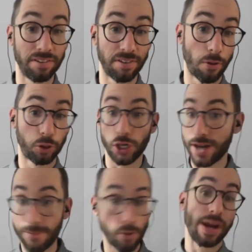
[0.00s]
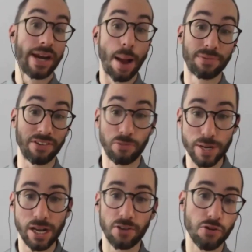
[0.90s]
And there should never be an absence
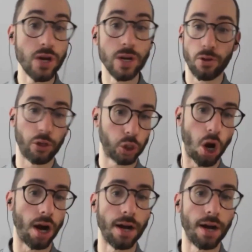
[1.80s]
because you can withdraw